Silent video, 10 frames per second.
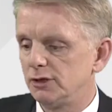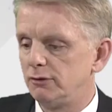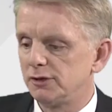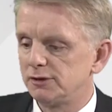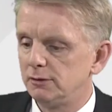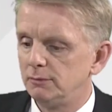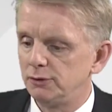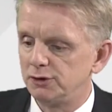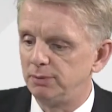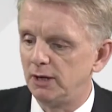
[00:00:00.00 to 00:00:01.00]
goes across,
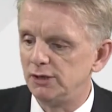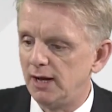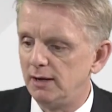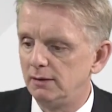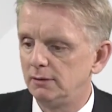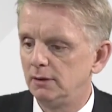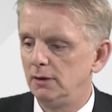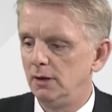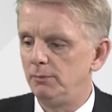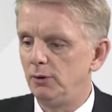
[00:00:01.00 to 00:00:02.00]
push the plunger in
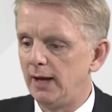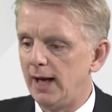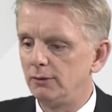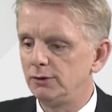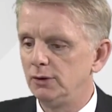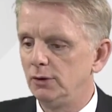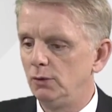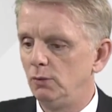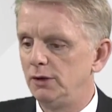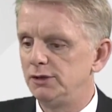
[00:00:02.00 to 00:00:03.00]
and pull it out
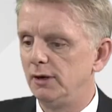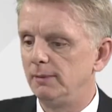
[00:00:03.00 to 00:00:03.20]
one